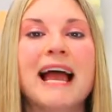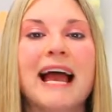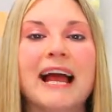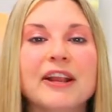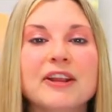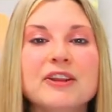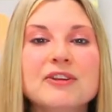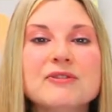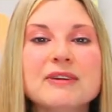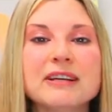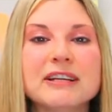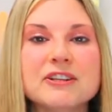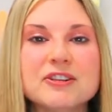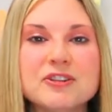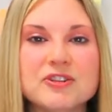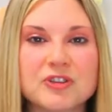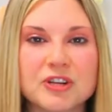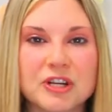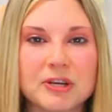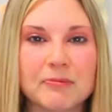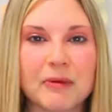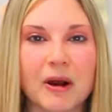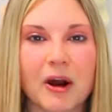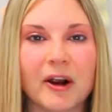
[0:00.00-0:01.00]
and you get to
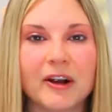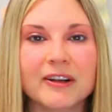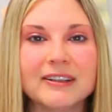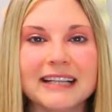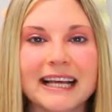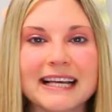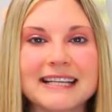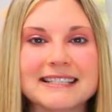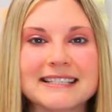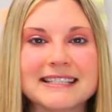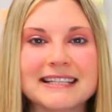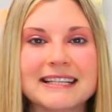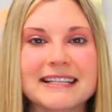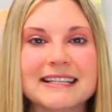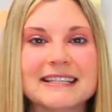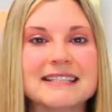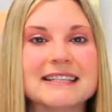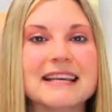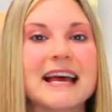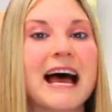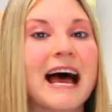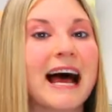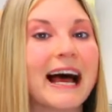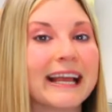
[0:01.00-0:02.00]
stream art
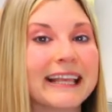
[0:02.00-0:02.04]
lessons,